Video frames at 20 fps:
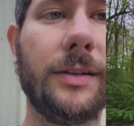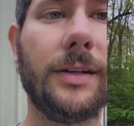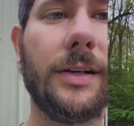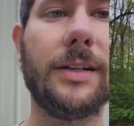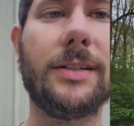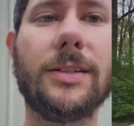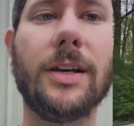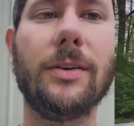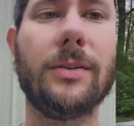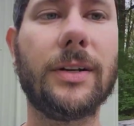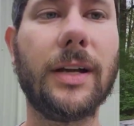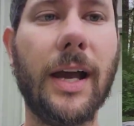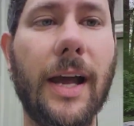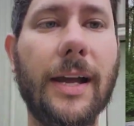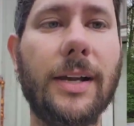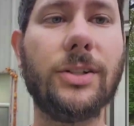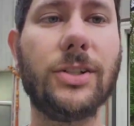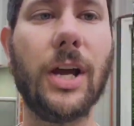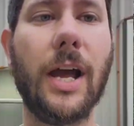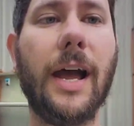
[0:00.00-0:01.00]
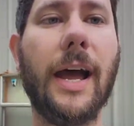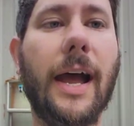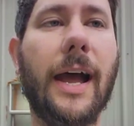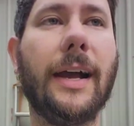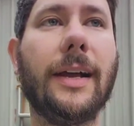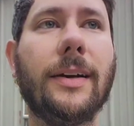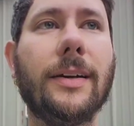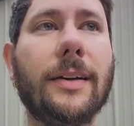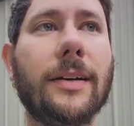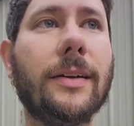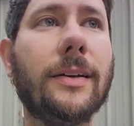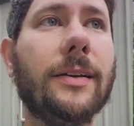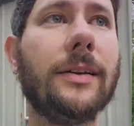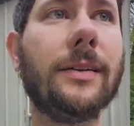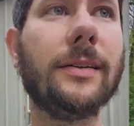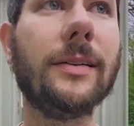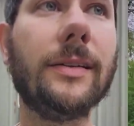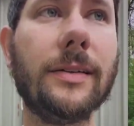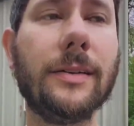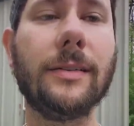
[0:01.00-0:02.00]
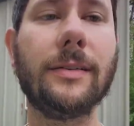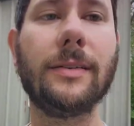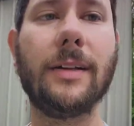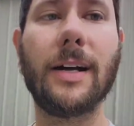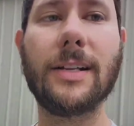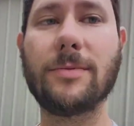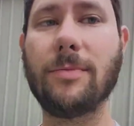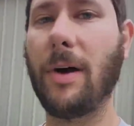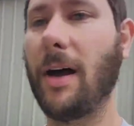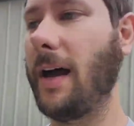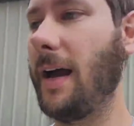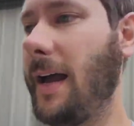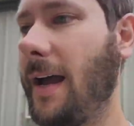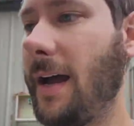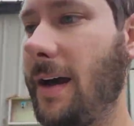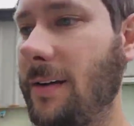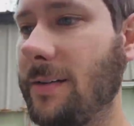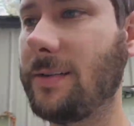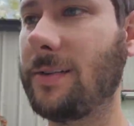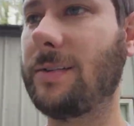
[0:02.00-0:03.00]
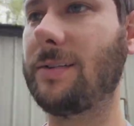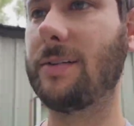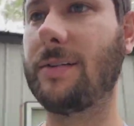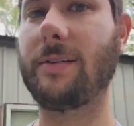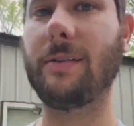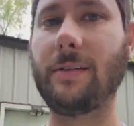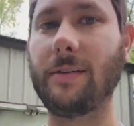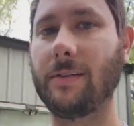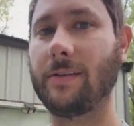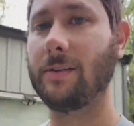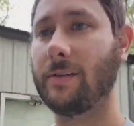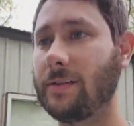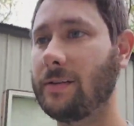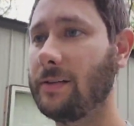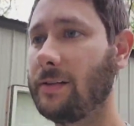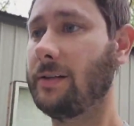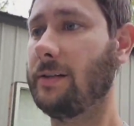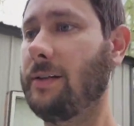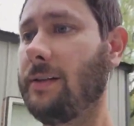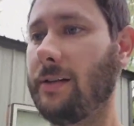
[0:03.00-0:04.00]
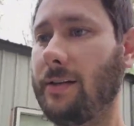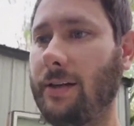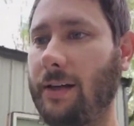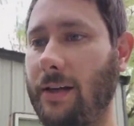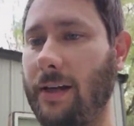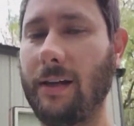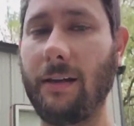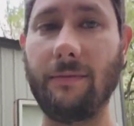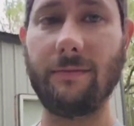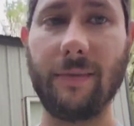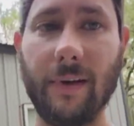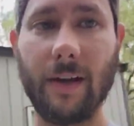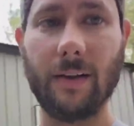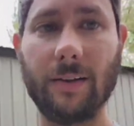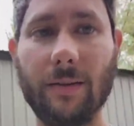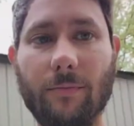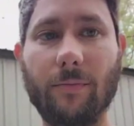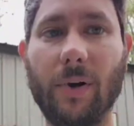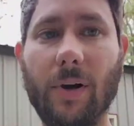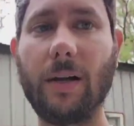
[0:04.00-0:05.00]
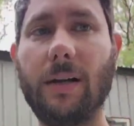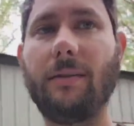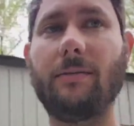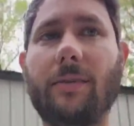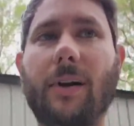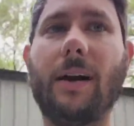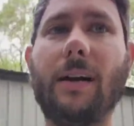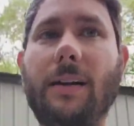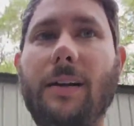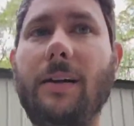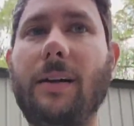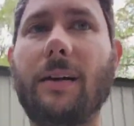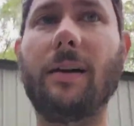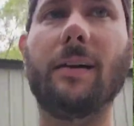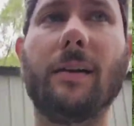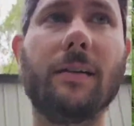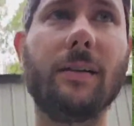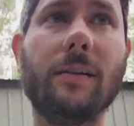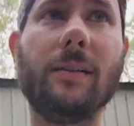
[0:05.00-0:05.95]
It's okay, Jack. That's my house. And I found the bunny right here.